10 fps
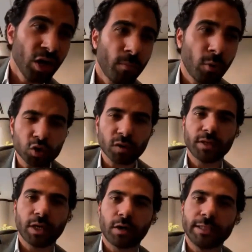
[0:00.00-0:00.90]
Most of
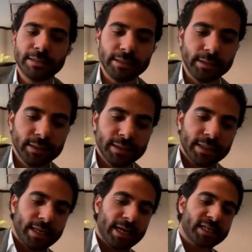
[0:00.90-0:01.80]
the R&D
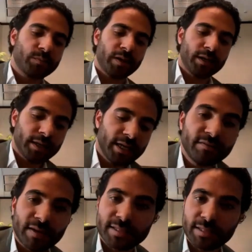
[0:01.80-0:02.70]
has been
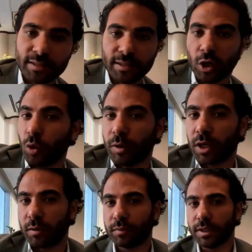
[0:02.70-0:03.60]
invested in global
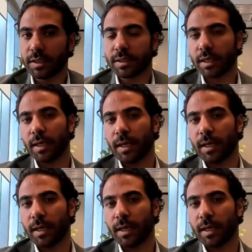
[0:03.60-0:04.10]
companies.